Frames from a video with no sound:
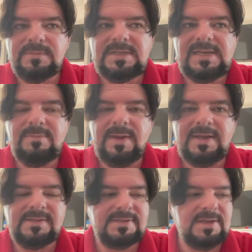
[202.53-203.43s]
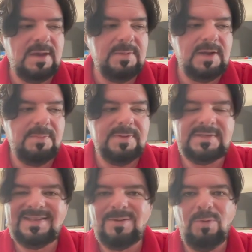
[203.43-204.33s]
teammates coming up
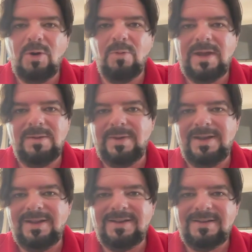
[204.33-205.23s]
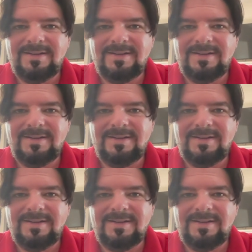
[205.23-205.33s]
and saying, "Well, wait a minute,